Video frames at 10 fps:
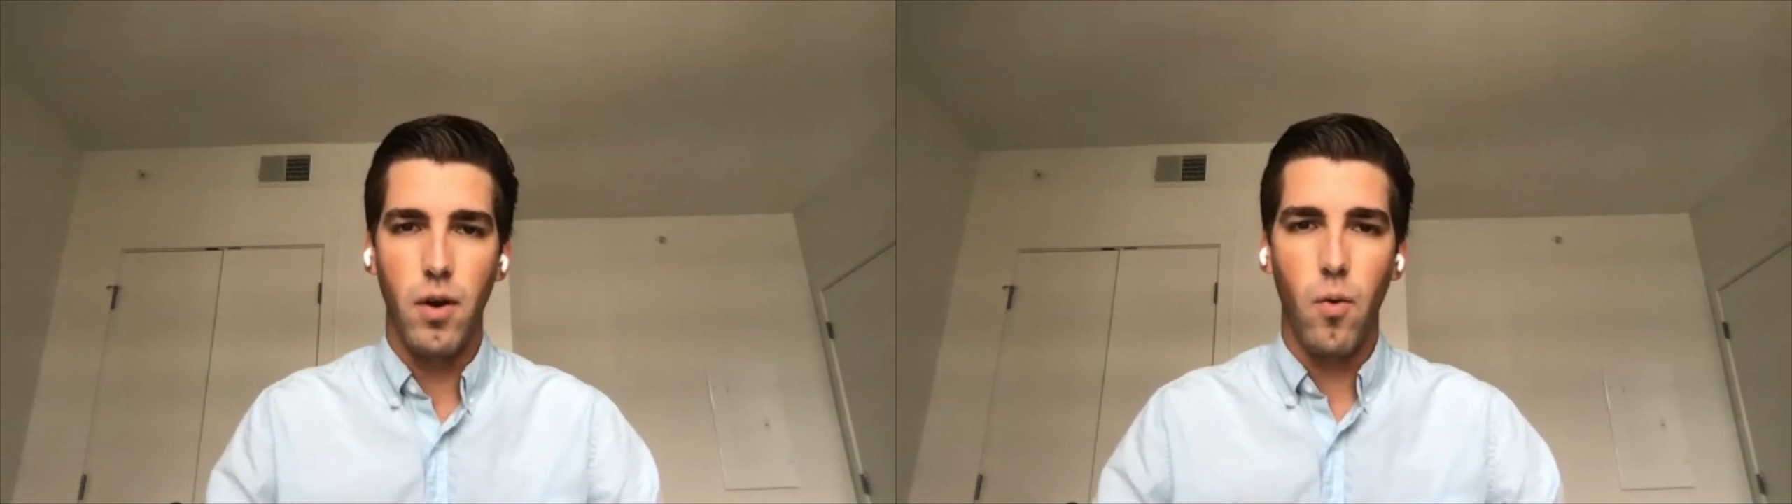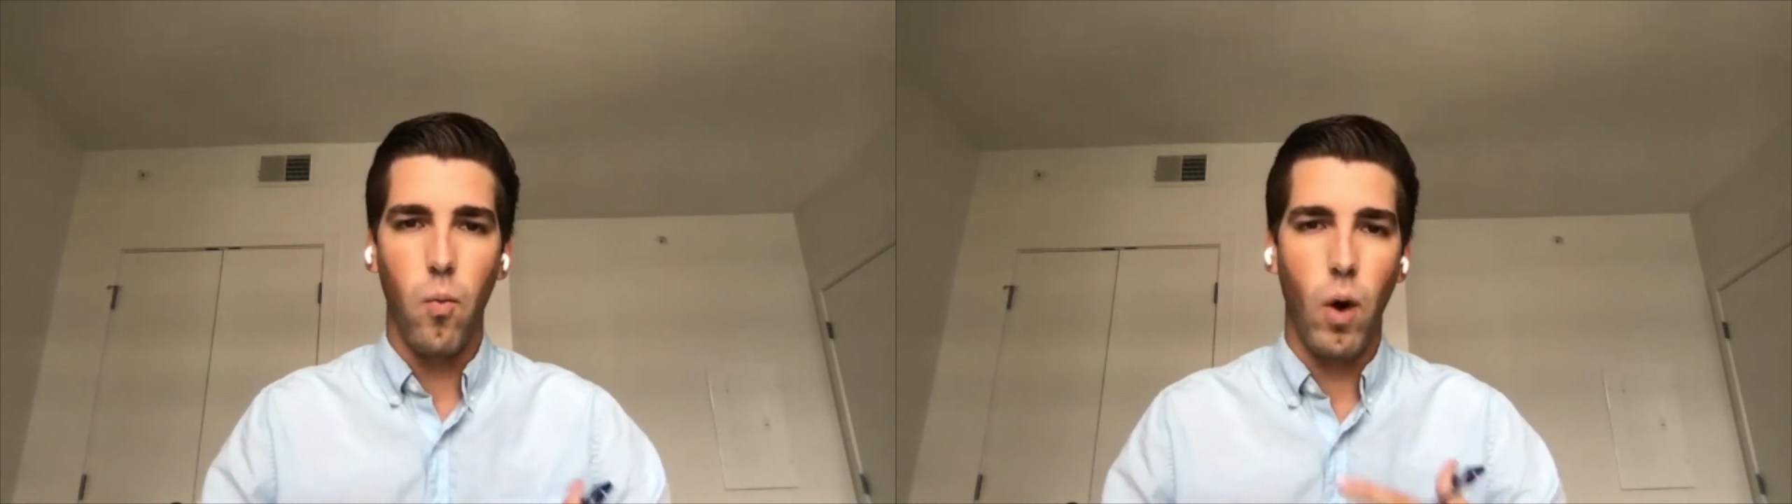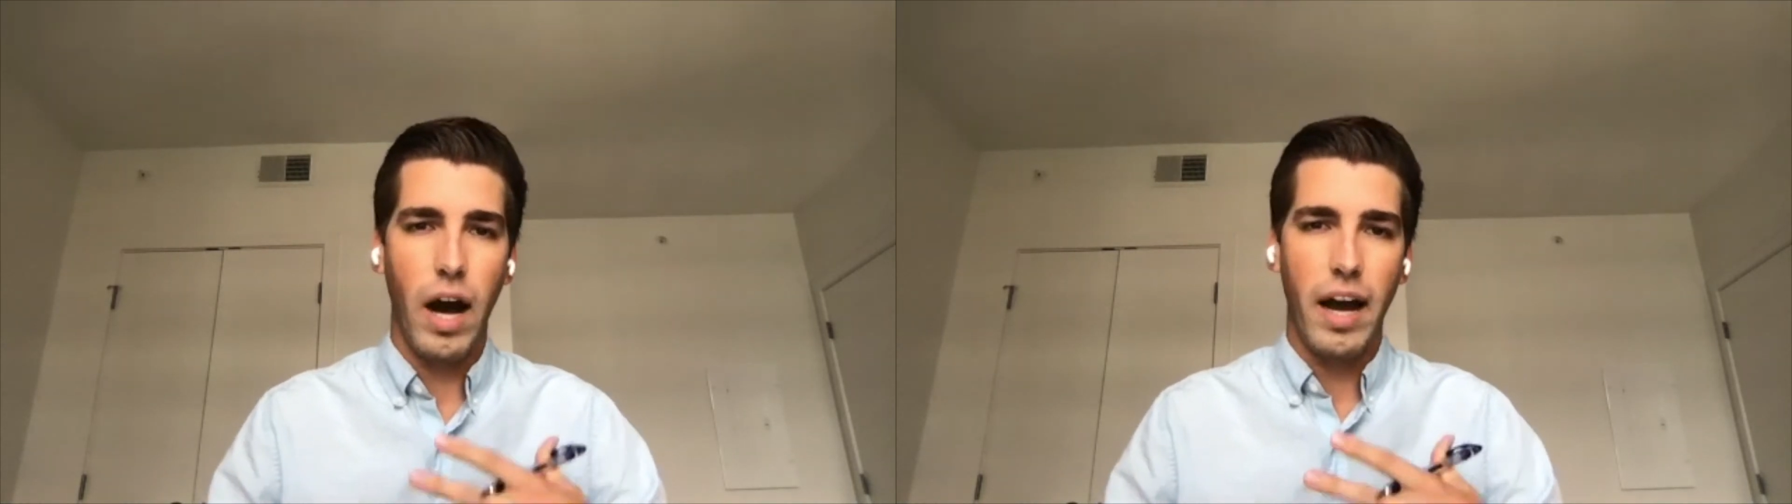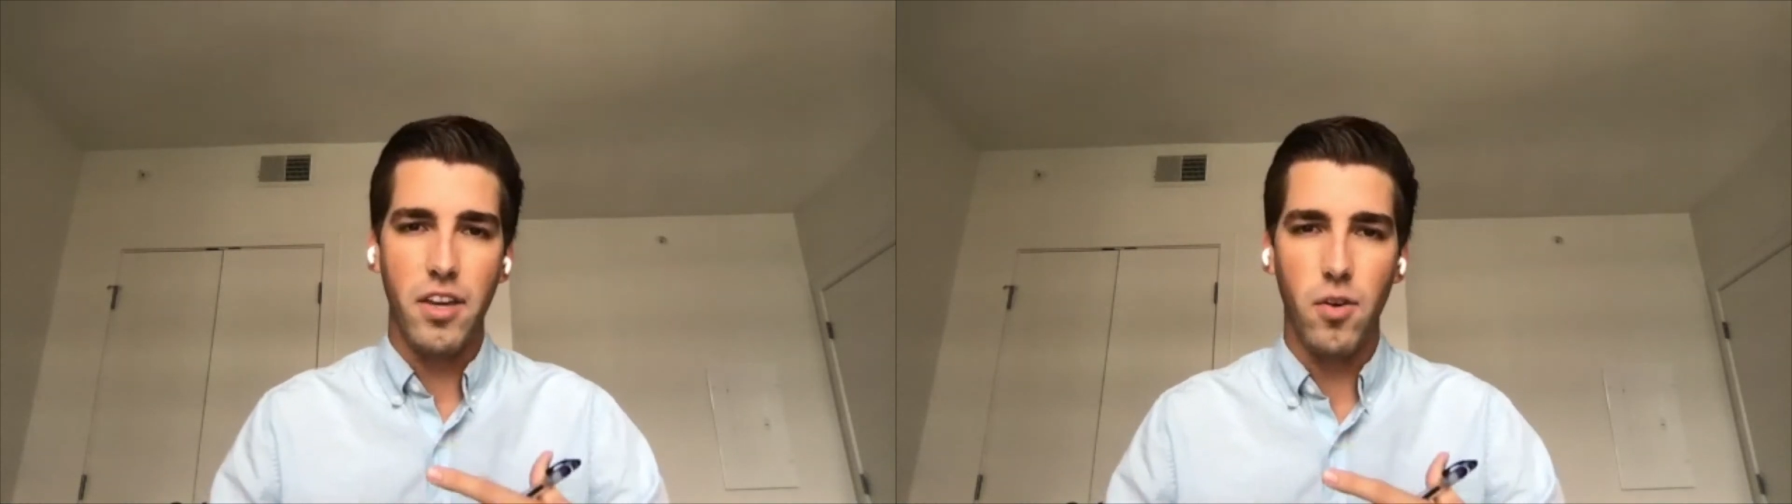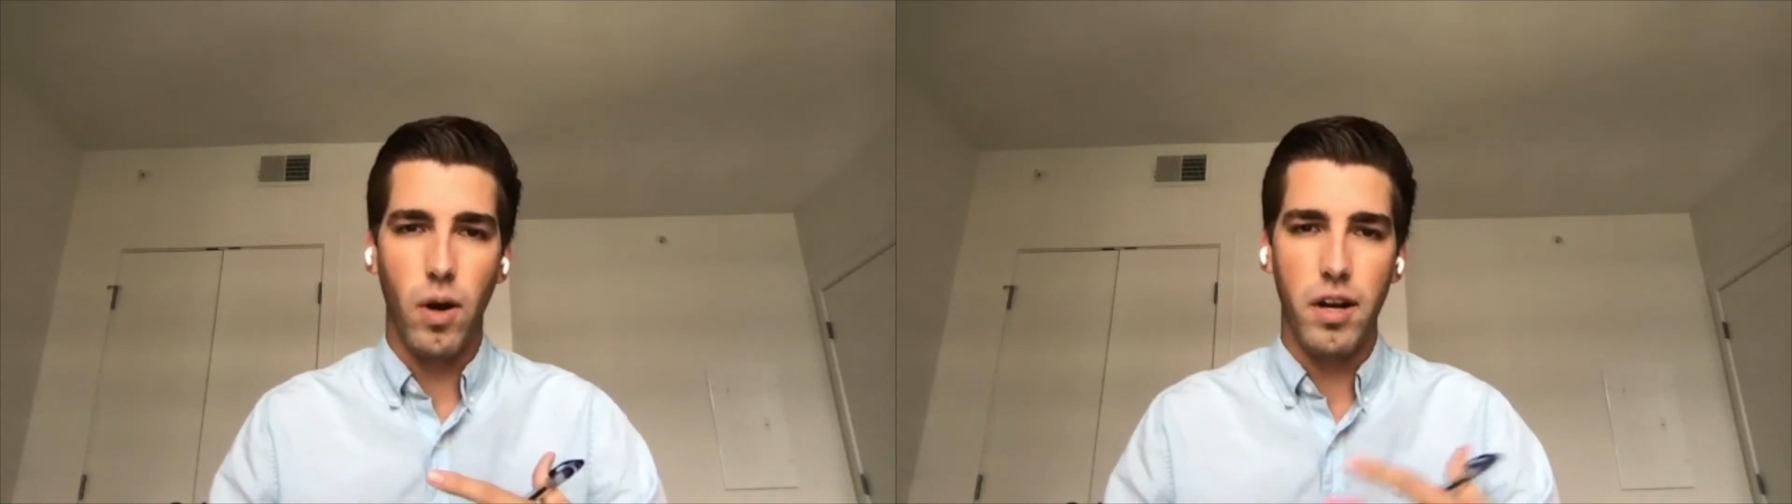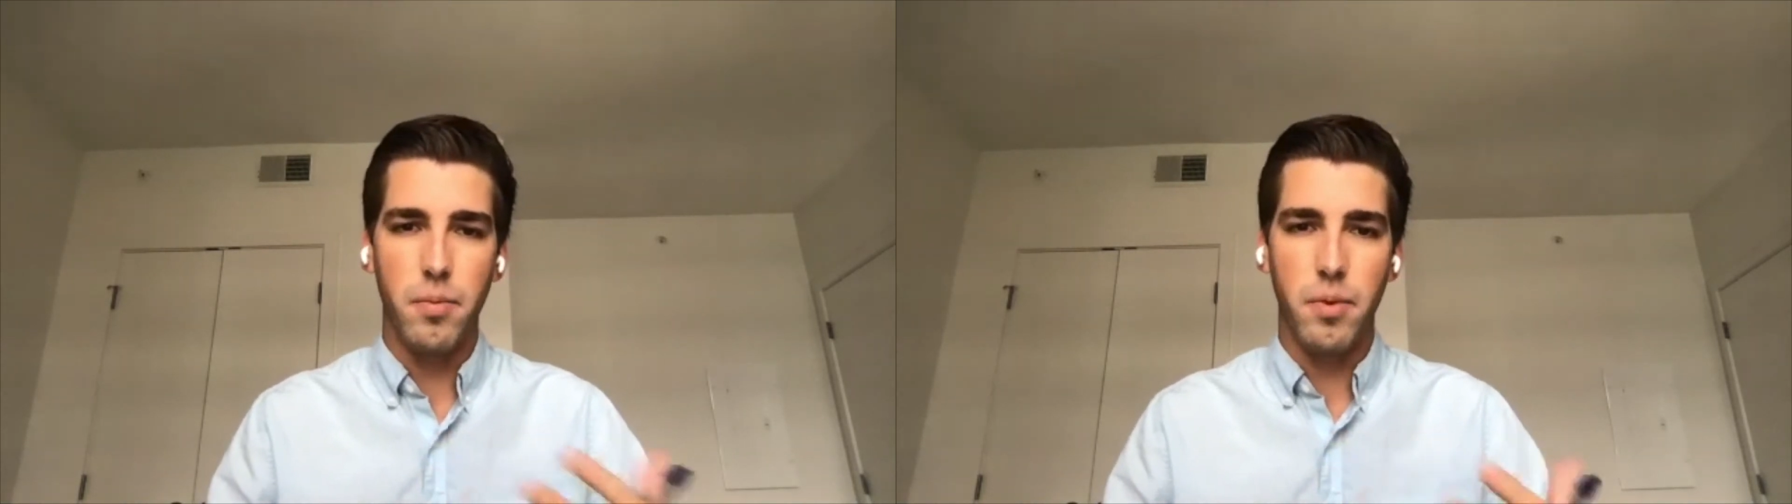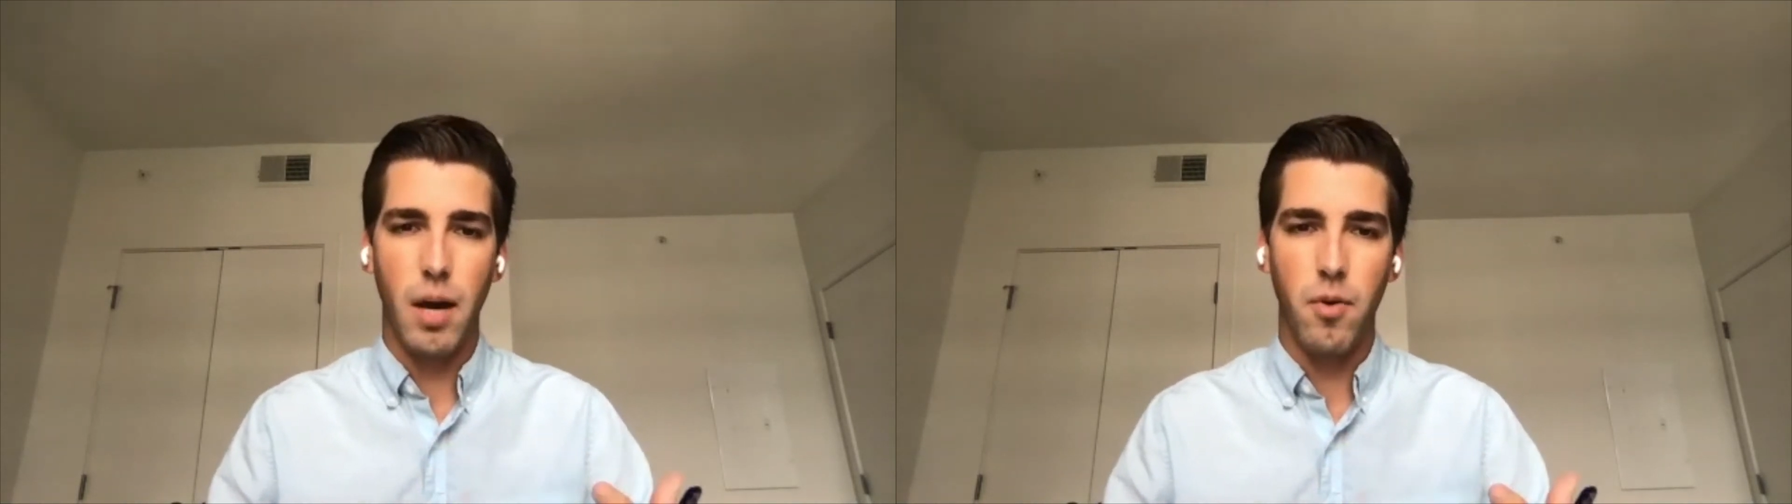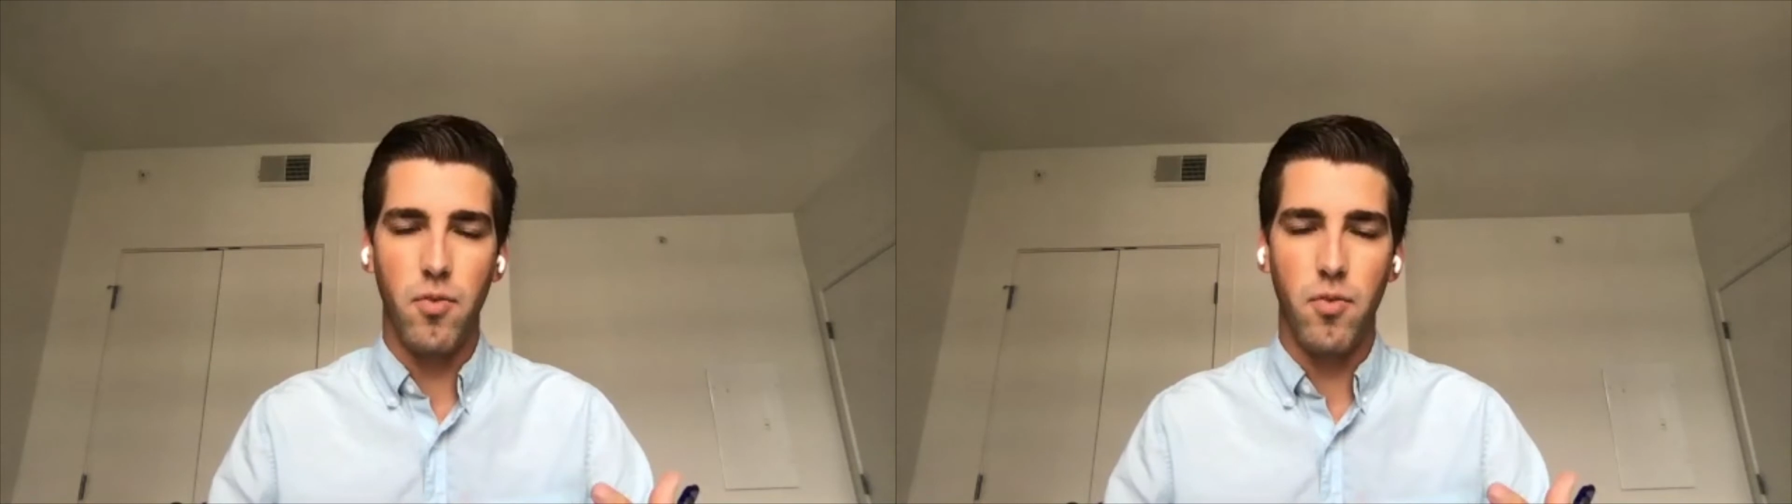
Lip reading: why you wanted to become